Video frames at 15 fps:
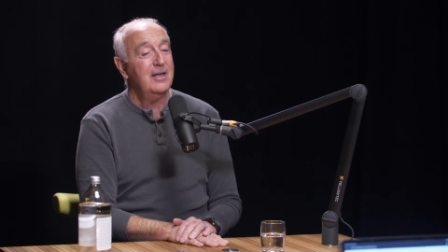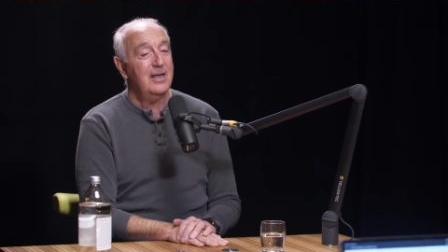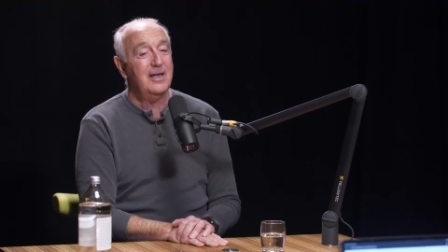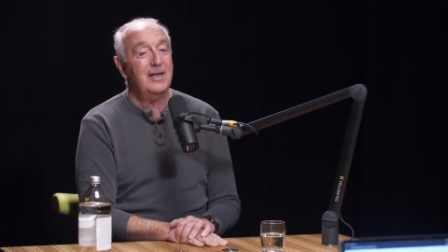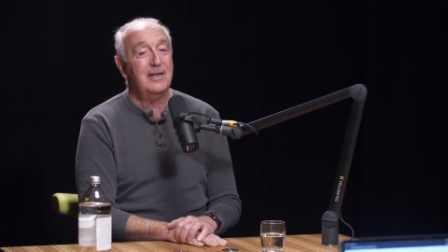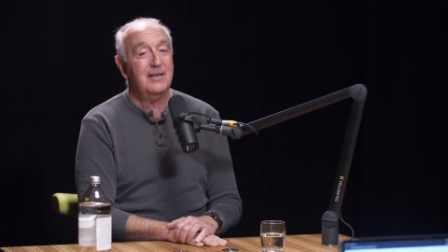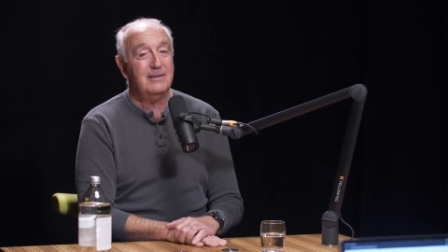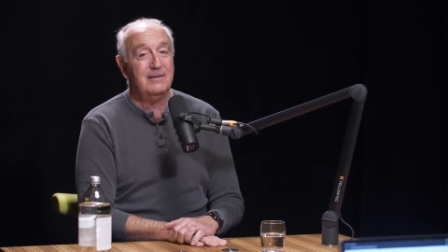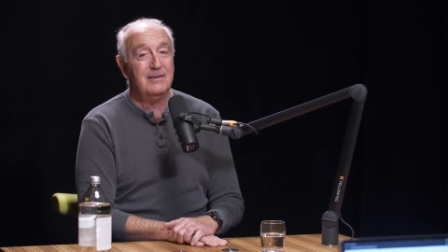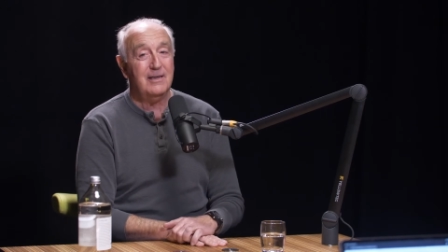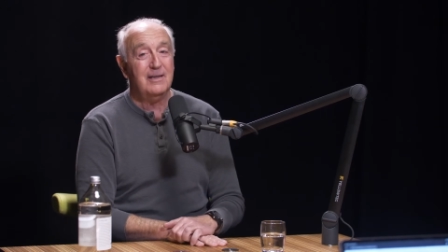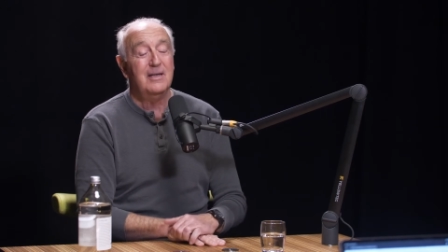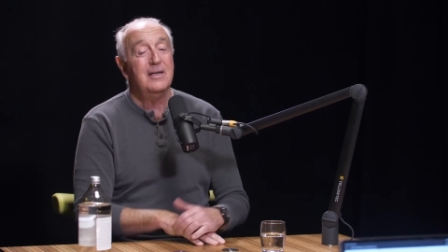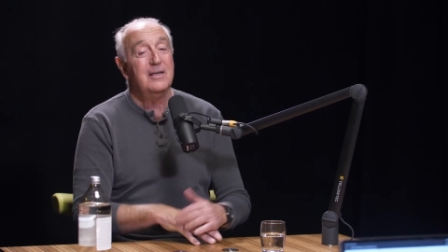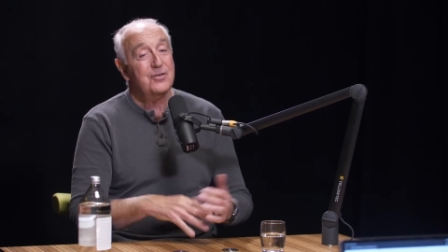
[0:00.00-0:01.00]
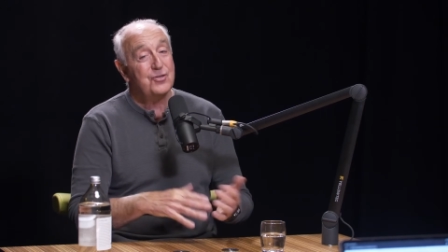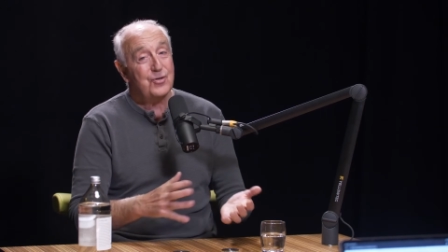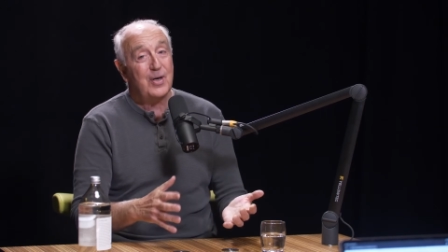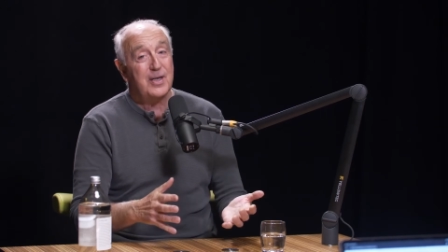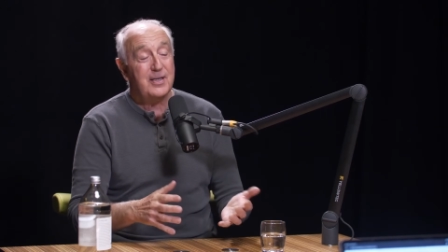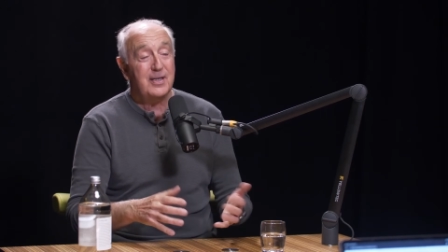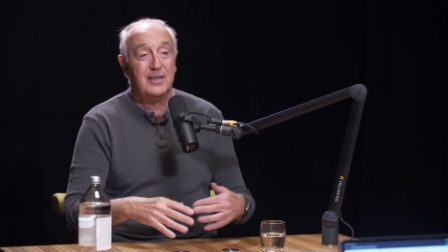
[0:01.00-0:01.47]
And uh,
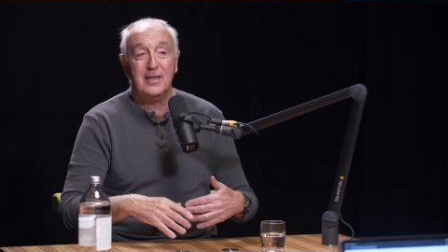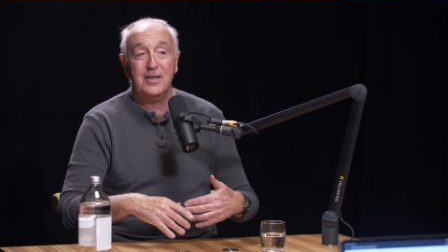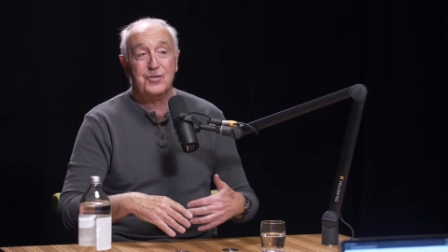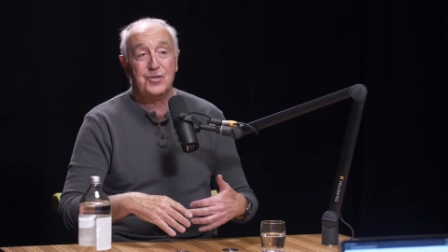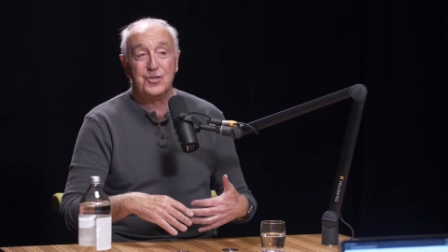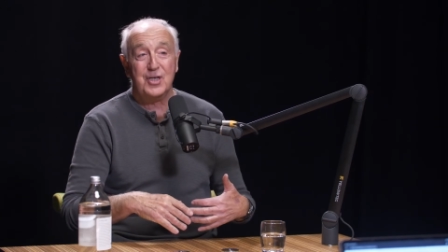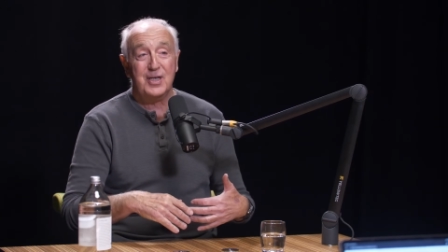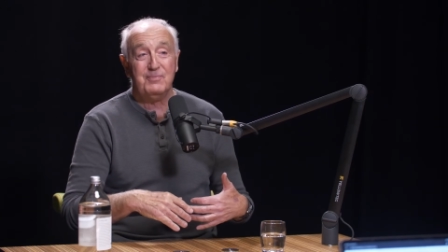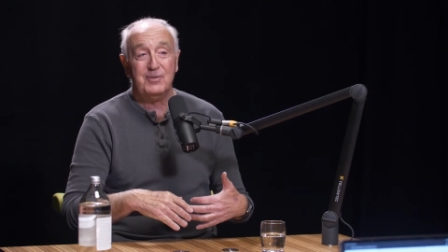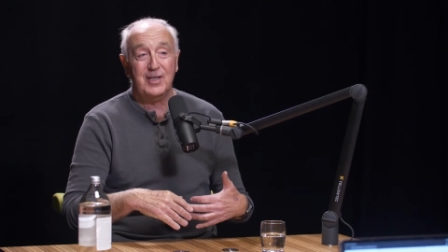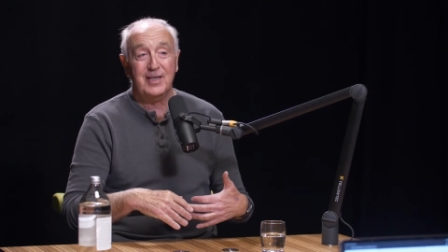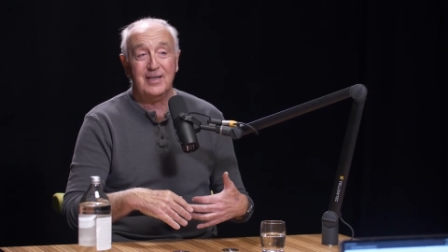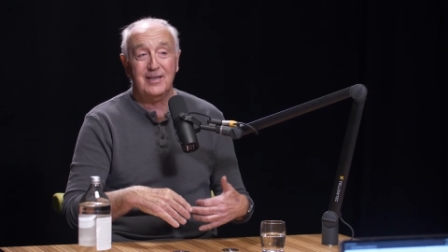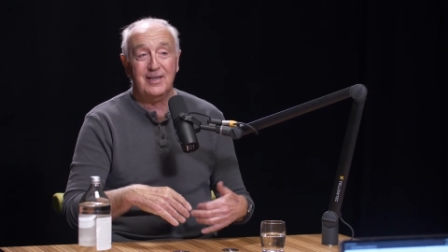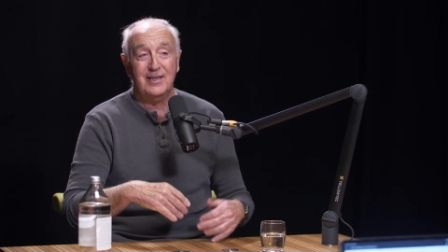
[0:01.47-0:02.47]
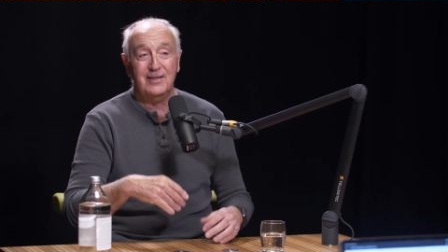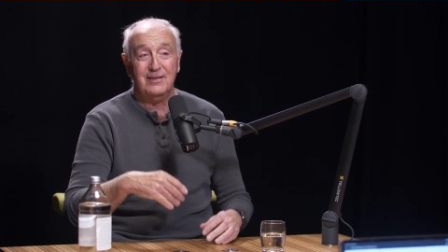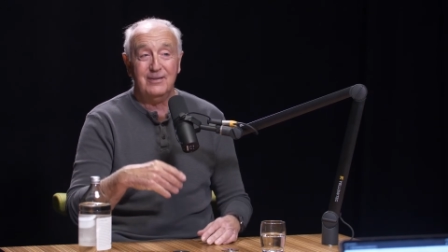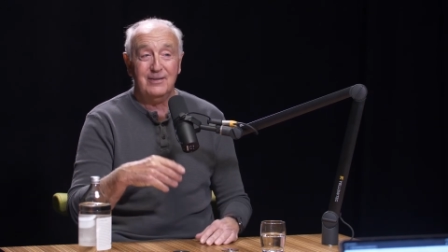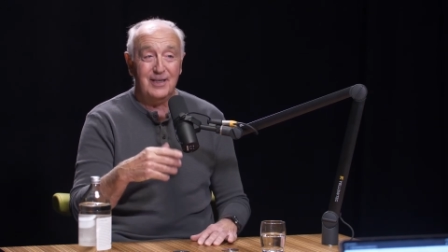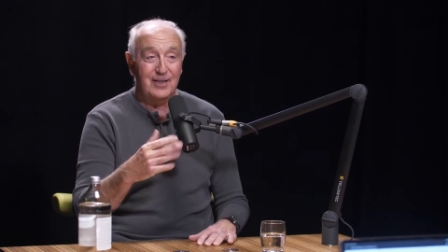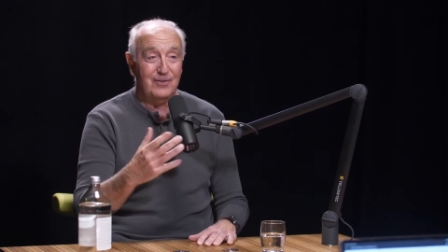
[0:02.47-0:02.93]
so I think that's the same thing
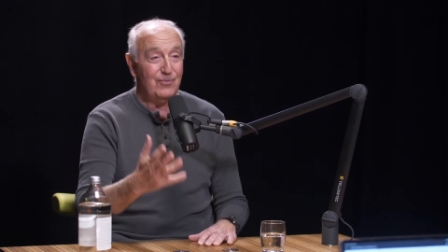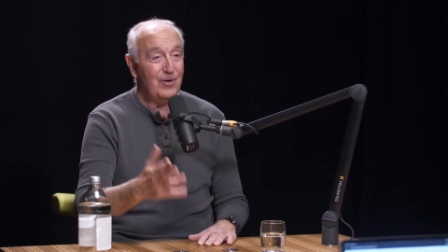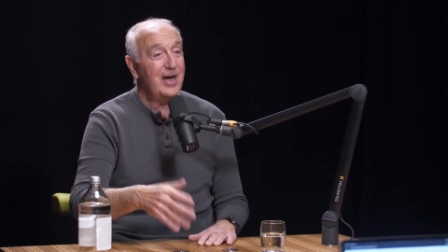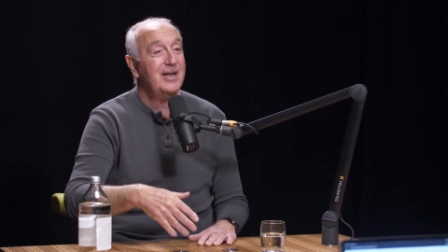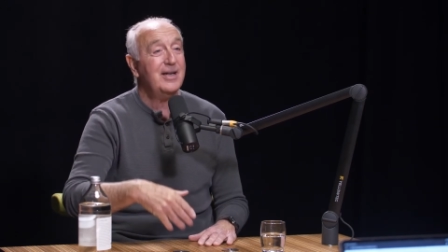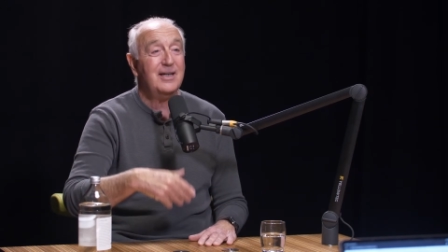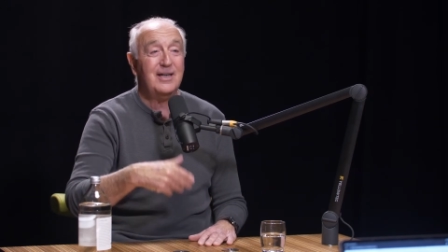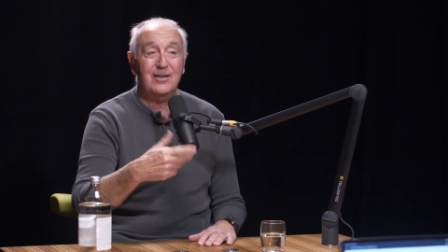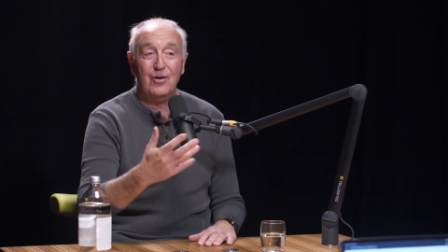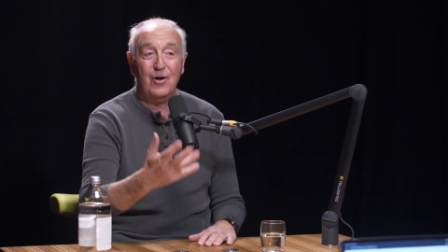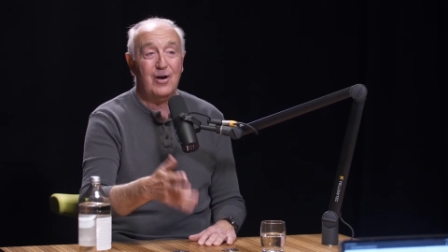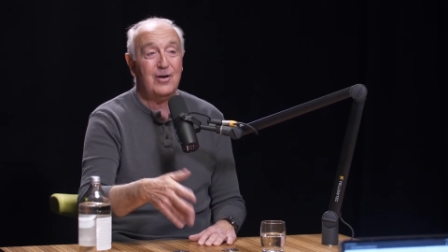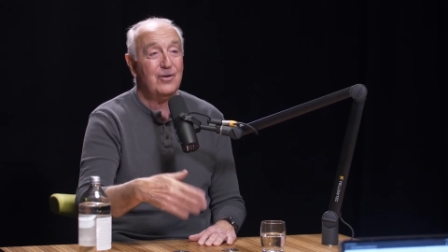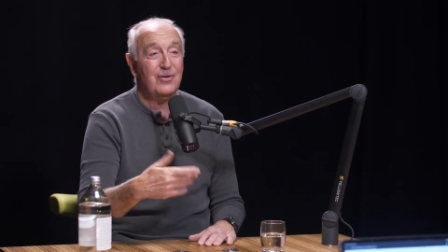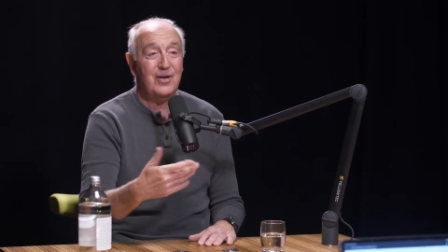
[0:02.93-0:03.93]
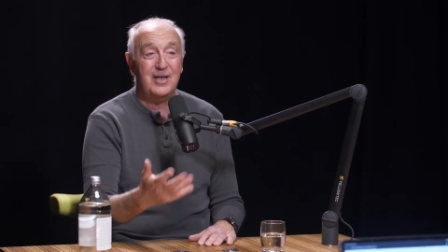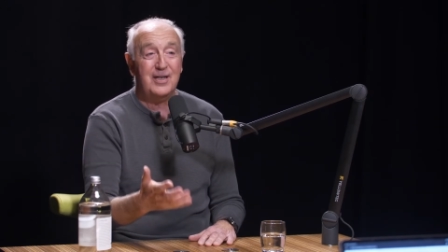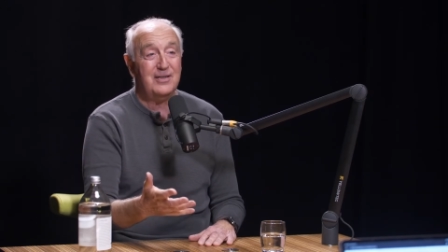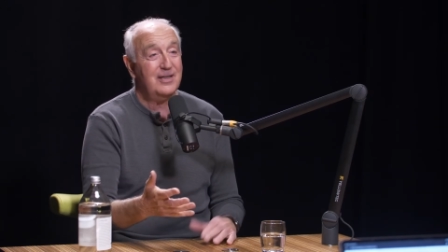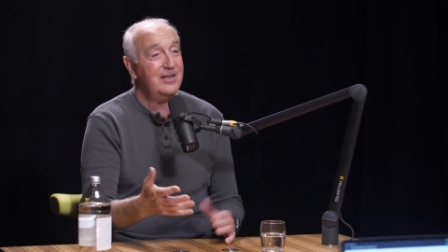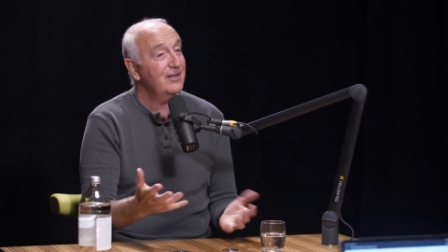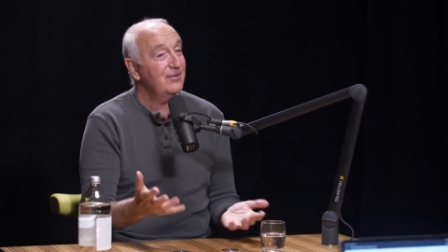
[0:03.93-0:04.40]
in in writing, in art, or
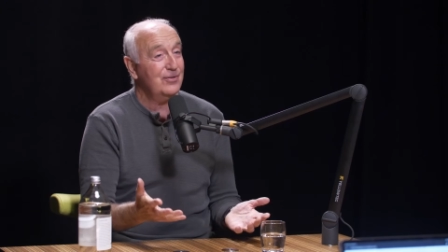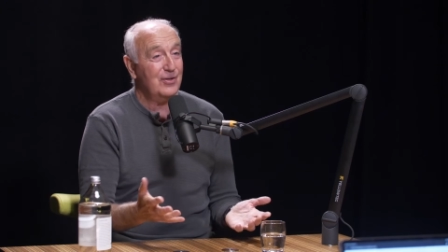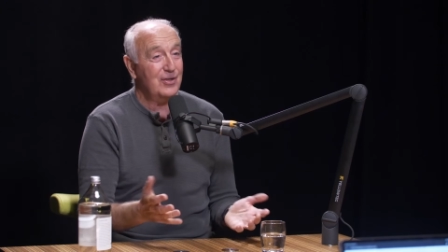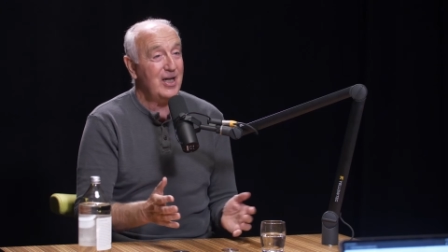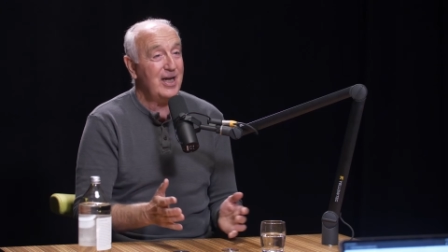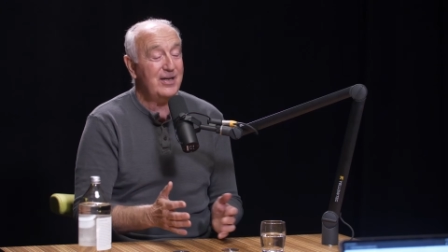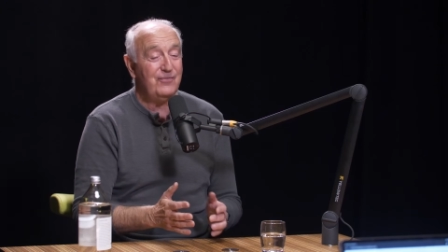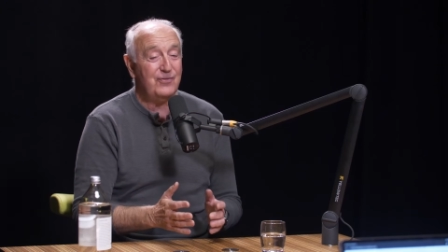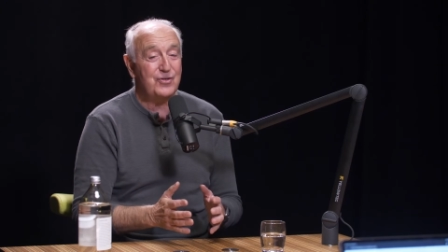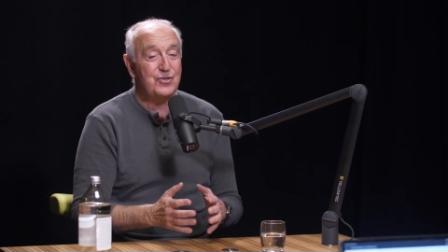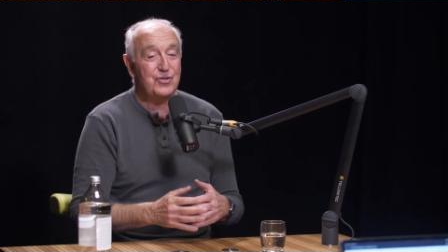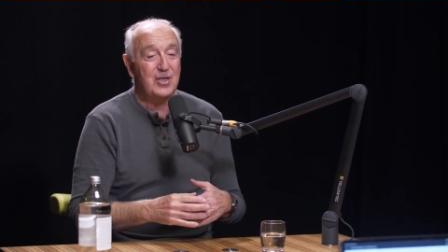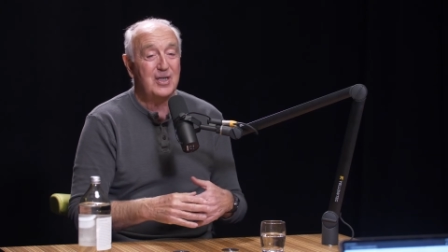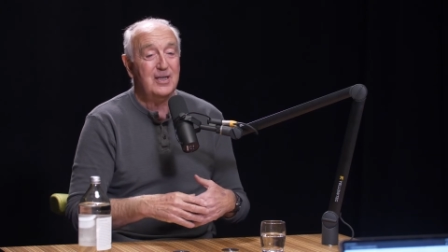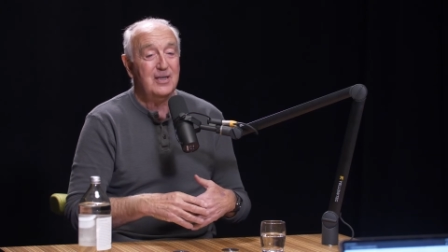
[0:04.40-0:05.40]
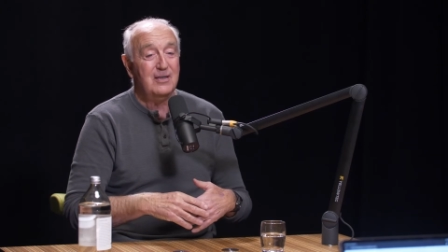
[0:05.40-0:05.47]
anything in life is